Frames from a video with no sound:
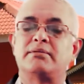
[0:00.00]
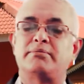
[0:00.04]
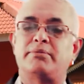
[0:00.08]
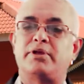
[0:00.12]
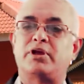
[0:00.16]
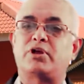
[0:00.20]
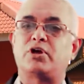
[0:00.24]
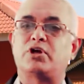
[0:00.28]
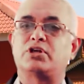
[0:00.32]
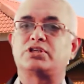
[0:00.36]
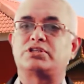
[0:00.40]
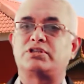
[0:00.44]

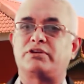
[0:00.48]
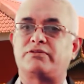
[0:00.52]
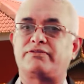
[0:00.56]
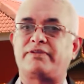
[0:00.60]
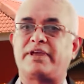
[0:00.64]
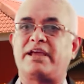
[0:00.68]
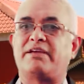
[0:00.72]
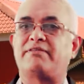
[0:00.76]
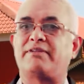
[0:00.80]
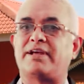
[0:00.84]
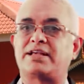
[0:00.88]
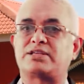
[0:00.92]
because of
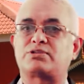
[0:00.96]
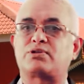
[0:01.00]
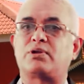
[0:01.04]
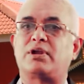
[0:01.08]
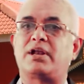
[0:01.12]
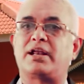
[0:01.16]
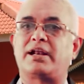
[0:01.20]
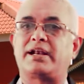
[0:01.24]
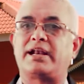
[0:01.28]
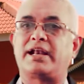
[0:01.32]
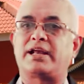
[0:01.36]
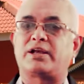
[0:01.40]

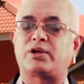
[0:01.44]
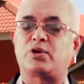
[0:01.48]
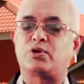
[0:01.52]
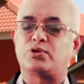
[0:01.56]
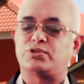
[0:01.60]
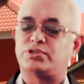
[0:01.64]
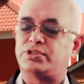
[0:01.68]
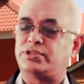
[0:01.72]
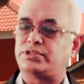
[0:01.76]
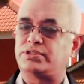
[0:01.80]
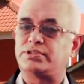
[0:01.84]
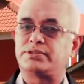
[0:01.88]
avascular
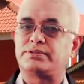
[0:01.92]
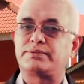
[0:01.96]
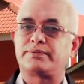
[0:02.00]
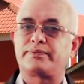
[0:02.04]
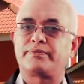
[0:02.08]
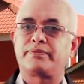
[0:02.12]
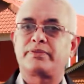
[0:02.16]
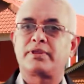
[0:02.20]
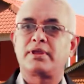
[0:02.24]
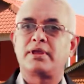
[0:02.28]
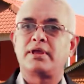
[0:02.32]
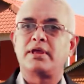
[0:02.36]
necrosis.